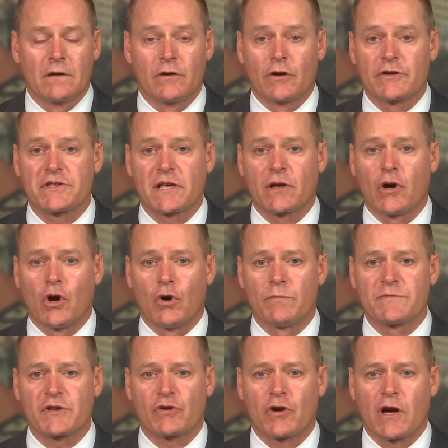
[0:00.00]
Nursing
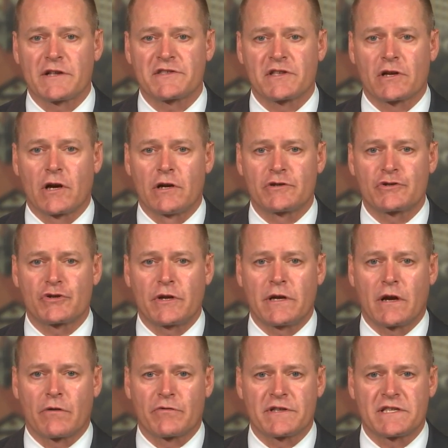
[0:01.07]
homes across the country
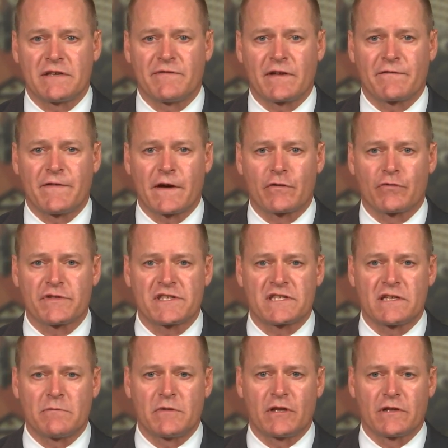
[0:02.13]
are receiving federal
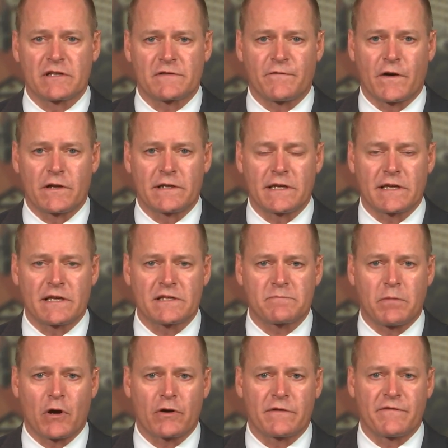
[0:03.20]
stimulus funding as
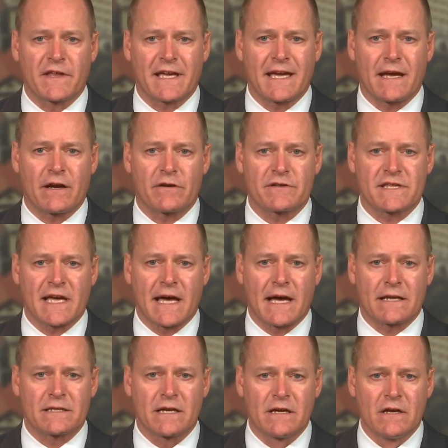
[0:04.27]
part of the CARES
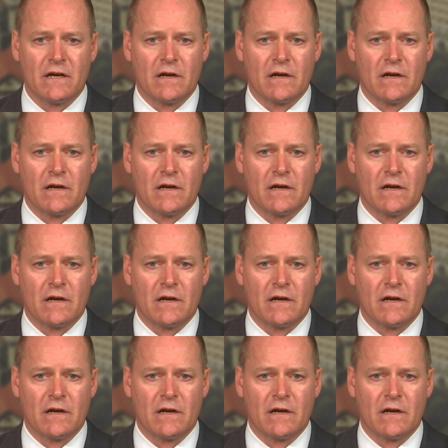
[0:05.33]
Act.